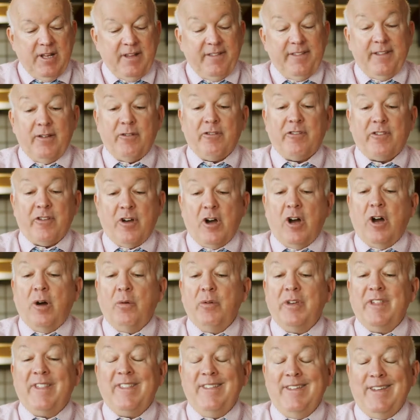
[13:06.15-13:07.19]
There is
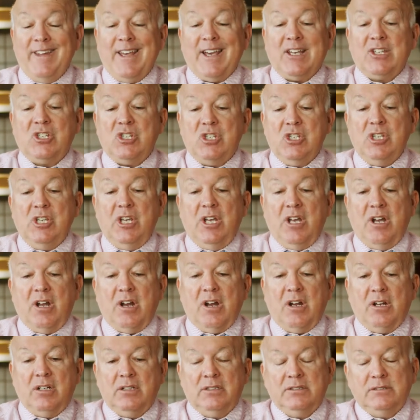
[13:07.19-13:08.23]
always next year.
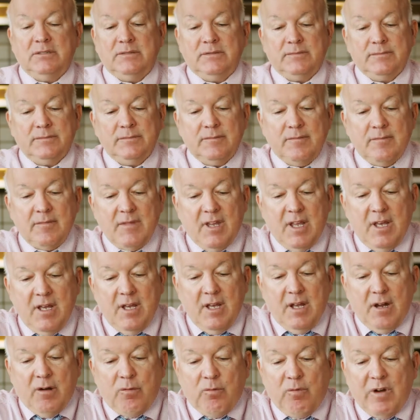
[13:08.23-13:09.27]

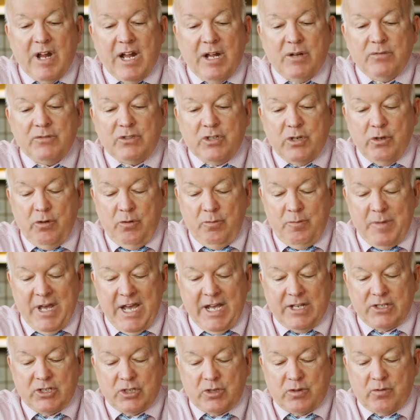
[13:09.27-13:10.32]
Round 2,
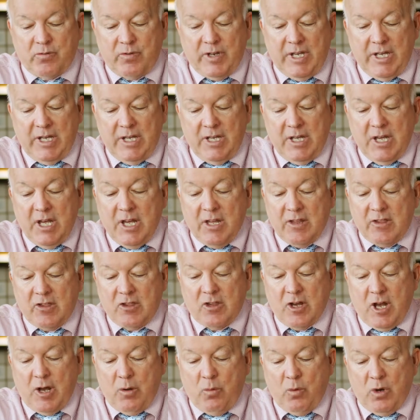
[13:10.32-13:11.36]
match 3.
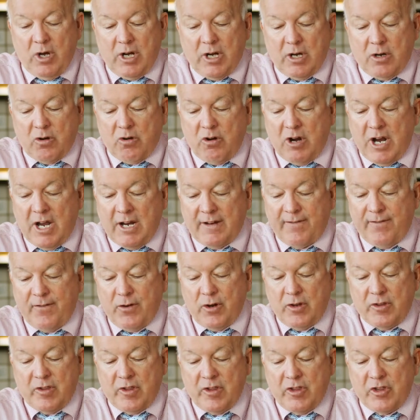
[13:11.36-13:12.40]
Saltwater croc
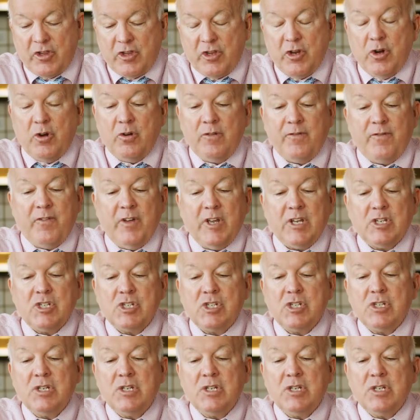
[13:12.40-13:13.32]
versus stonefish.